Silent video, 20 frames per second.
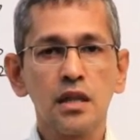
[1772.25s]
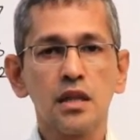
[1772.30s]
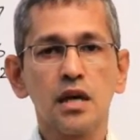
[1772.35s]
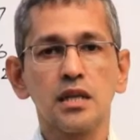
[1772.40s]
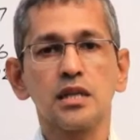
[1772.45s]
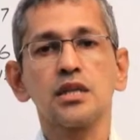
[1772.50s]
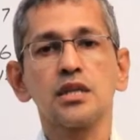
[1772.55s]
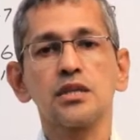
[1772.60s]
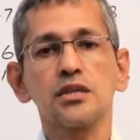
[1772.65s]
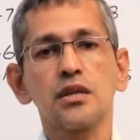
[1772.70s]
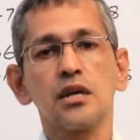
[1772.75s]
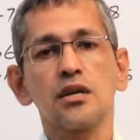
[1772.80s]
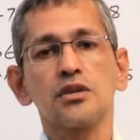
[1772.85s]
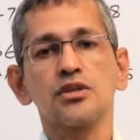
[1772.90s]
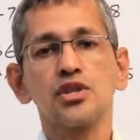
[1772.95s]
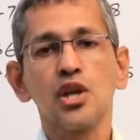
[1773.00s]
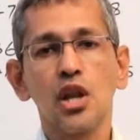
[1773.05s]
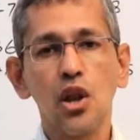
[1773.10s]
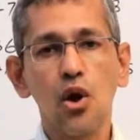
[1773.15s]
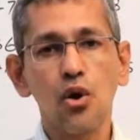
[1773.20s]
that is
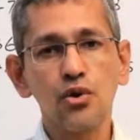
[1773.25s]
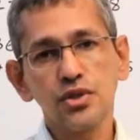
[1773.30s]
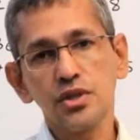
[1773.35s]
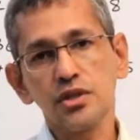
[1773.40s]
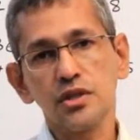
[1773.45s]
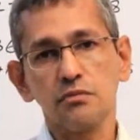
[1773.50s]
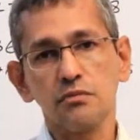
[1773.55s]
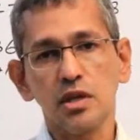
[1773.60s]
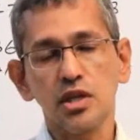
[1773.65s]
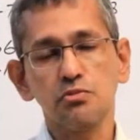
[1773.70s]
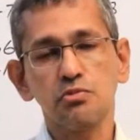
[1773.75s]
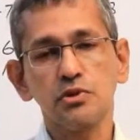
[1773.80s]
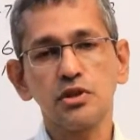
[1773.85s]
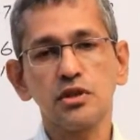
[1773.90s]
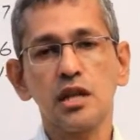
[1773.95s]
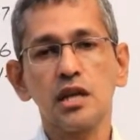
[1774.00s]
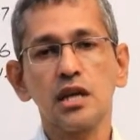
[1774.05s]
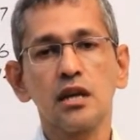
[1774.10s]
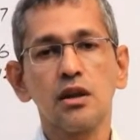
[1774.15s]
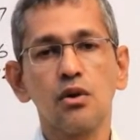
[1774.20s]
syllogism,
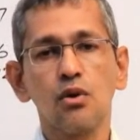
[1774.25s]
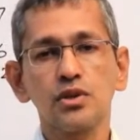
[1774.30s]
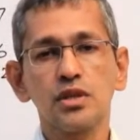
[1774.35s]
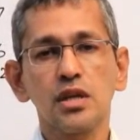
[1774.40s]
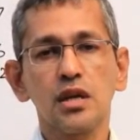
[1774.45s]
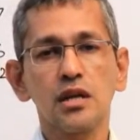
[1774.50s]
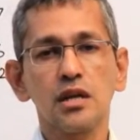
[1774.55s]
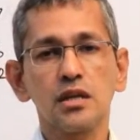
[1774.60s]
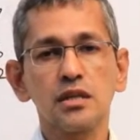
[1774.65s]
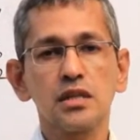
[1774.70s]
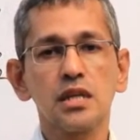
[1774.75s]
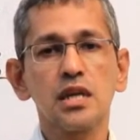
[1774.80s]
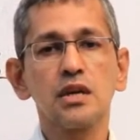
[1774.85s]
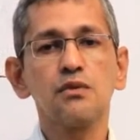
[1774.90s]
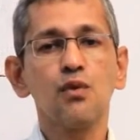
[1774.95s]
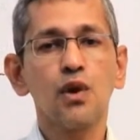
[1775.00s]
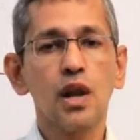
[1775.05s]
especially in logical reasoning.